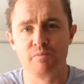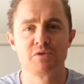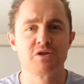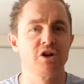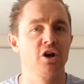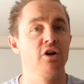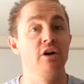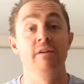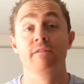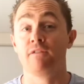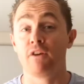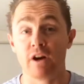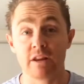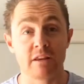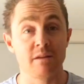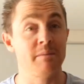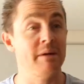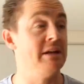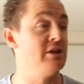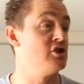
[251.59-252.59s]
So invite
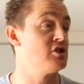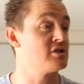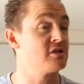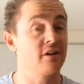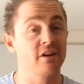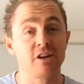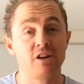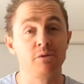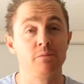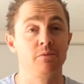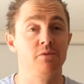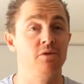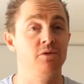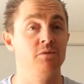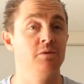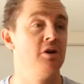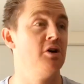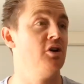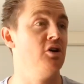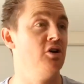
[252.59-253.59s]
them in, just like you'd
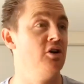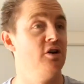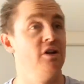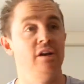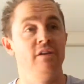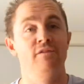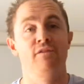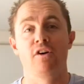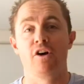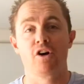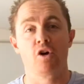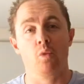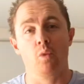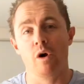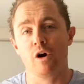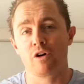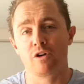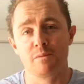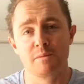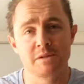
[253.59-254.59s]
invite or
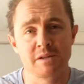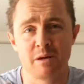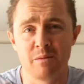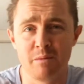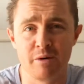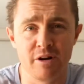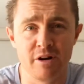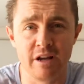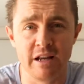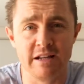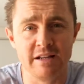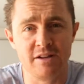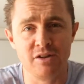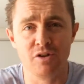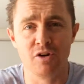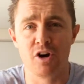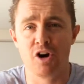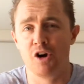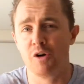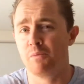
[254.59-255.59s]
welcome someone into
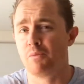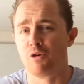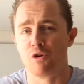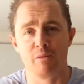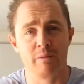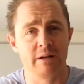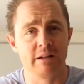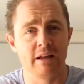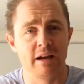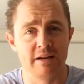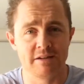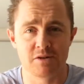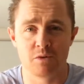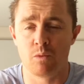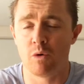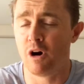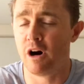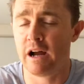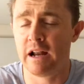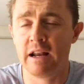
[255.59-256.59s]
your home, pour them a glass of
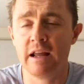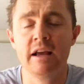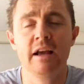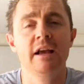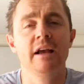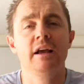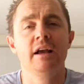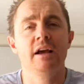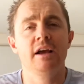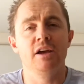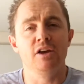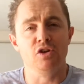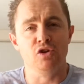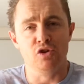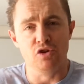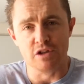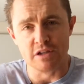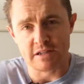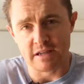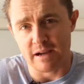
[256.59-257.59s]
wine, you
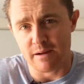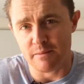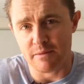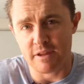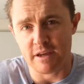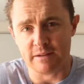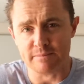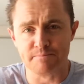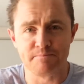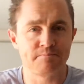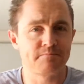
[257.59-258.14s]
do the same thing.